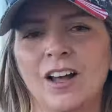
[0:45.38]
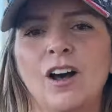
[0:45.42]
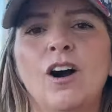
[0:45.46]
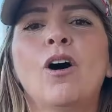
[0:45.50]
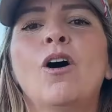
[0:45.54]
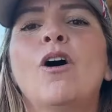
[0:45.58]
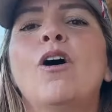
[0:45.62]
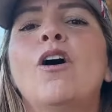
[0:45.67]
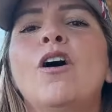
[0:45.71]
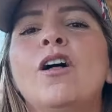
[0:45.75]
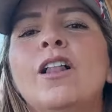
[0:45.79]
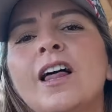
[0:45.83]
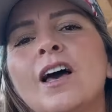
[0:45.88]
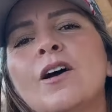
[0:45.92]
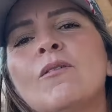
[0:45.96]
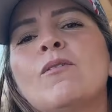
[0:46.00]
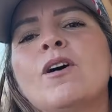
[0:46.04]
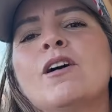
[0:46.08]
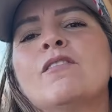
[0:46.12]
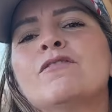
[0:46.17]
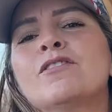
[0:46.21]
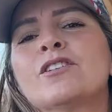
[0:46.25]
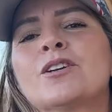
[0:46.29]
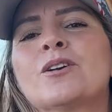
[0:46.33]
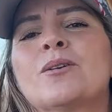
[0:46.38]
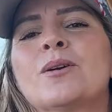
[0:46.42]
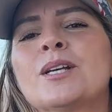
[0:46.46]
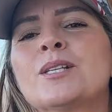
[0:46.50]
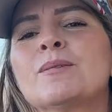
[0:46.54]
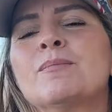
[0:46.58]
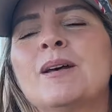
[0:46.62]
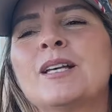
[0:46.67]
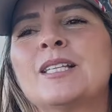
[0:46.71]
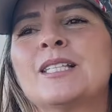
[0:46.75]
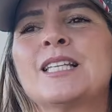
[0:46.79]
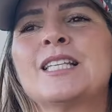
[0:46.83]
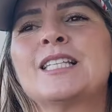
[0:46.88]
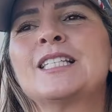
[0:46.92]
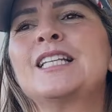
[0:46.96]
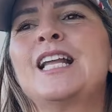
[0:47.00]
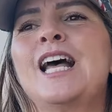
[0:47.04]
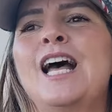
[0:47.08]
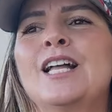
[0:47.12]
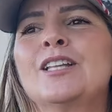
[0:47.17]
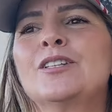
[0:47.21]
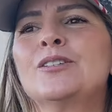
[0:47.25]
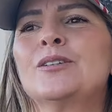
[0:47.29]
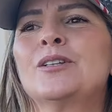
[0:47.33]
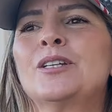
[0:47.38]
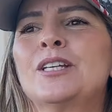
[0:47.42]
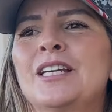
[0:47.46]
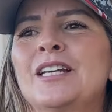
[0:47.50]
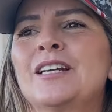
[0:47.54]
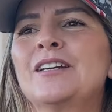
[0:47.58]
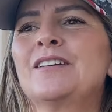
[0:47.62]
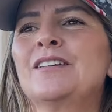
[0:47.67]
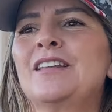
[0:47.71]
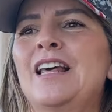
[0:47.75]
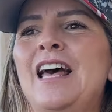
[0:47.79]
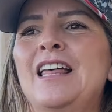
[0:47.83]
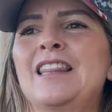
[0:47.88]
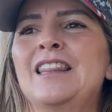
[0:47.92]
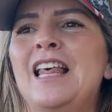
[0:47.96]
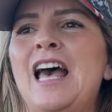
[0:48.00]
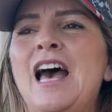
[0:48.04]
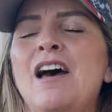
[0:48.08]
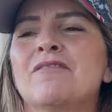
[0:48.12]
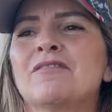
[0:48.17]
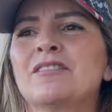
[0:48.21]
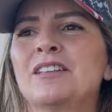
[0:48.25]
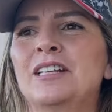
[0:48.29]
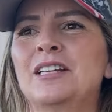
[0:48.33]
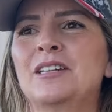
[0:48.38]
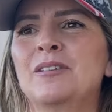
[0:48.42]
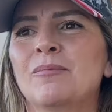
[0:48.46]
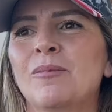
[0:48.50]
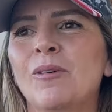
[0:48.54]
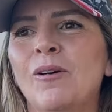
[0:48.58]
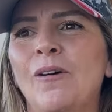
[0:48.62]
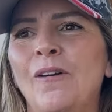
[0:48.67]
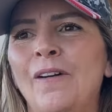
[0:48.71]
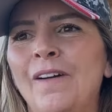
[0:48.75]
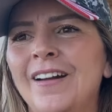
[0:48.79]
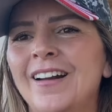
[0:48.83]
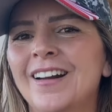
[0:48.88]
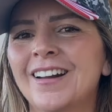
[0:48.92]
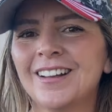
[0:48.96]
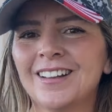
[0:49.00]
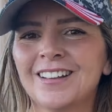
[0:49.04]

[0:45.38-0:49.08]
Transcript: All I want for Christmas is not to hear that laugh anymore.